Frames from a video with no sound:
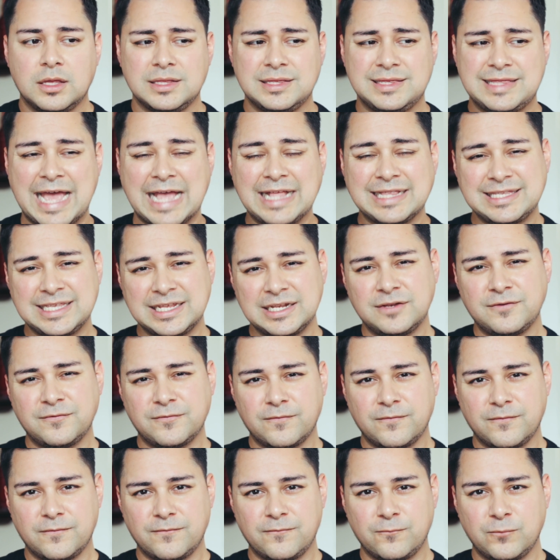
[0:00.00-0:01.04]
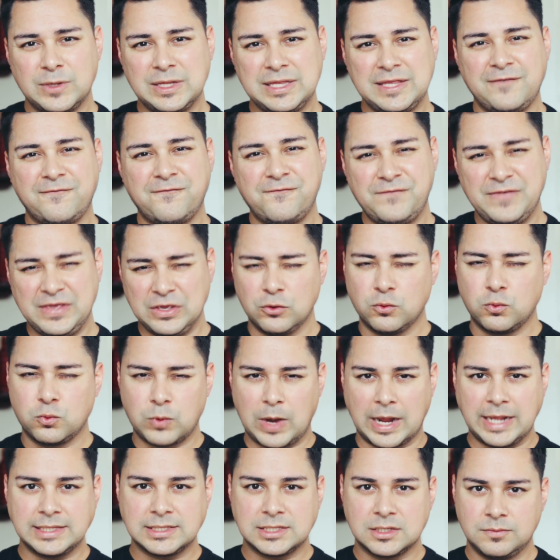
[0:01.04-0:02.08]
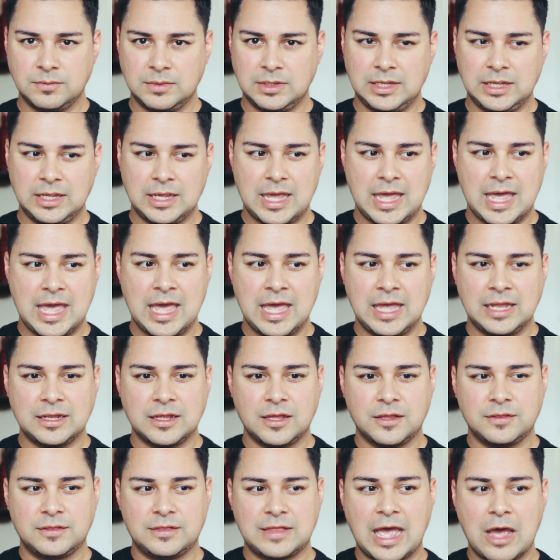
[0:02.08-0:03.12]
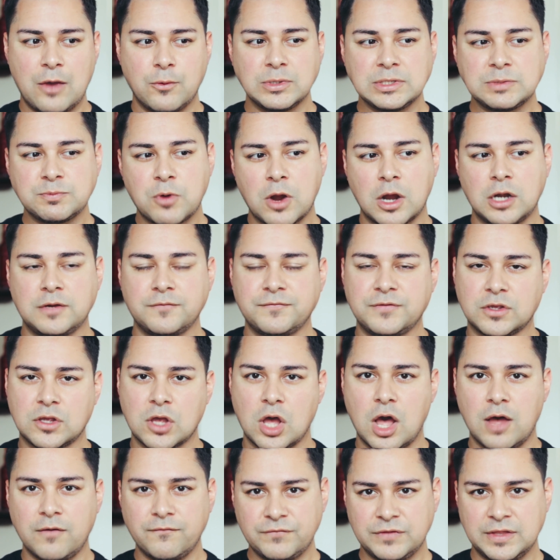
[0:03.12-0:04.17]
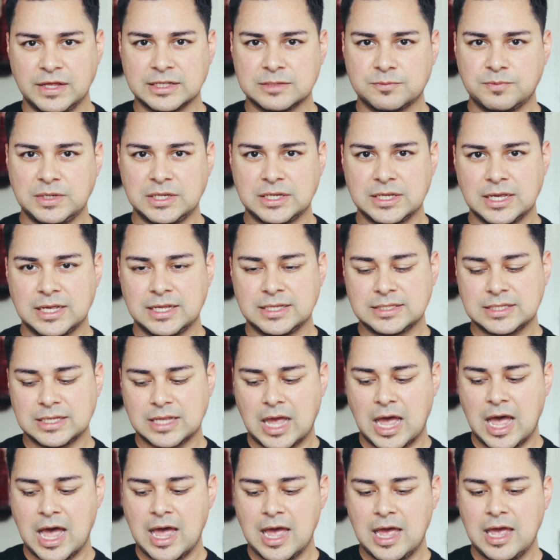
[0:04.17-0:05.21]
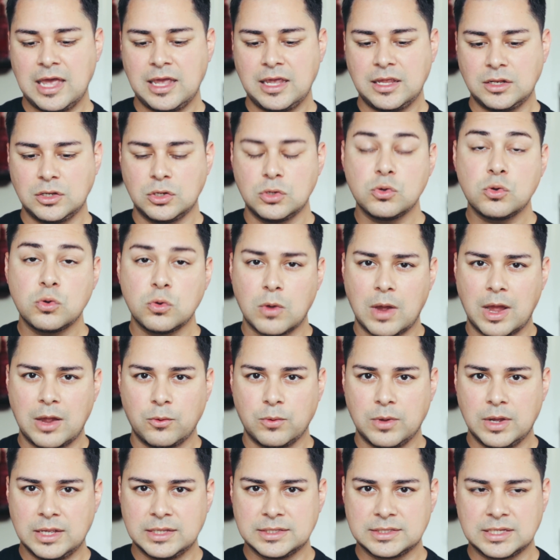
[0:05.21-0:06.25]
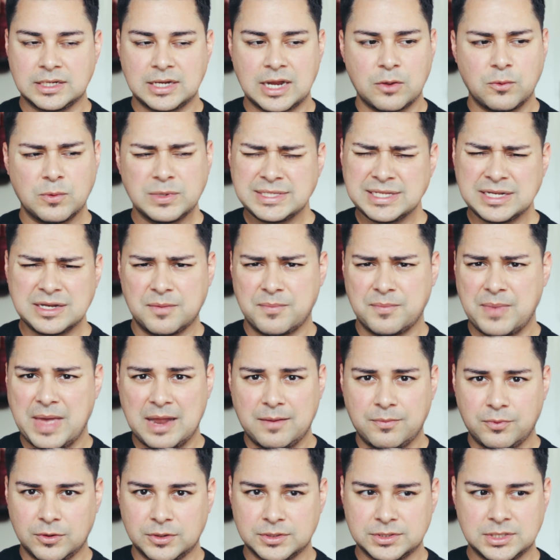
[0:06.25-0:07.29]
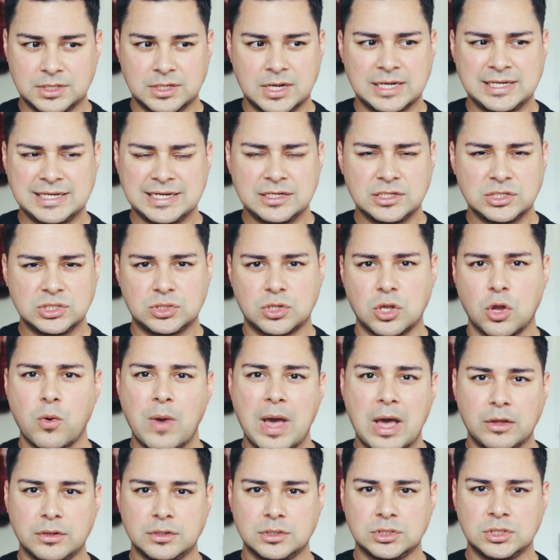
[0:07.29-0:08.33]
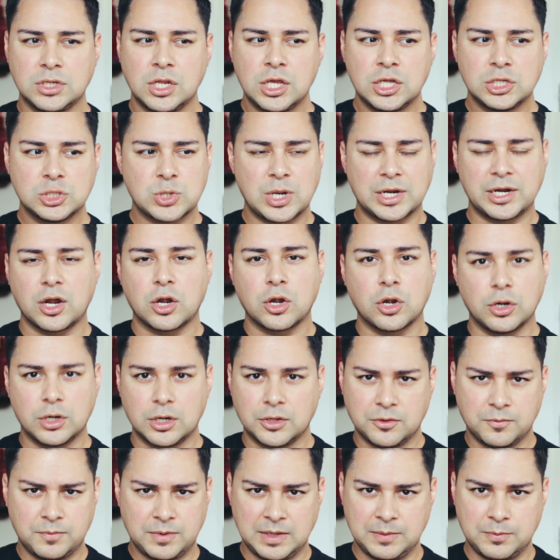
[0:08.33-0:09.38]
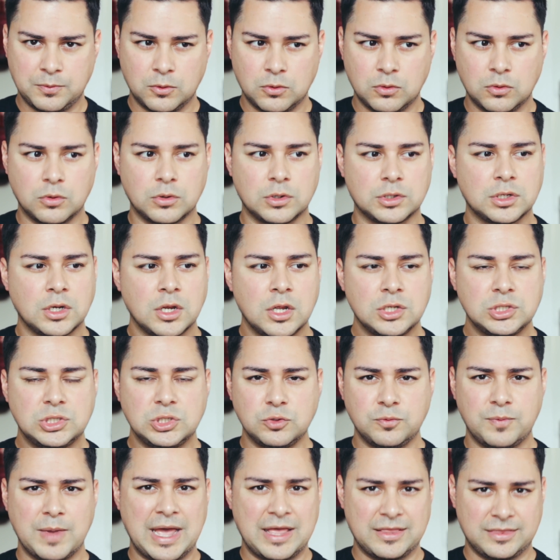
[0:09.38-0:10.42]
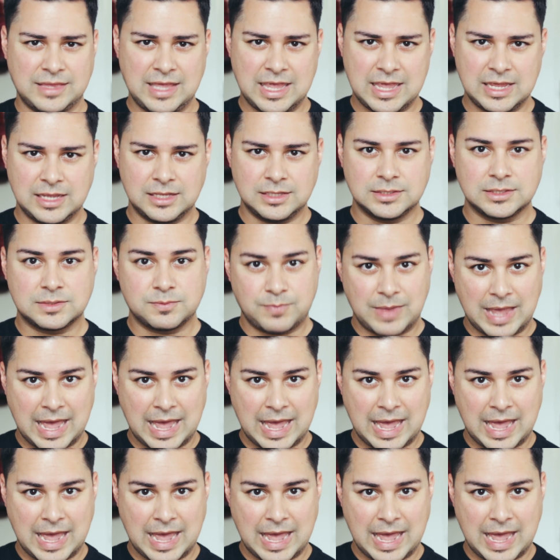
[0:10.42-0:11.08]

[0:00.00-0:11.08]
that didn't really feel right to me. And that was part of the conflict, because I knew who I was and I wasn't a bad person. I didn't go out and try to hurt other people or do bad things,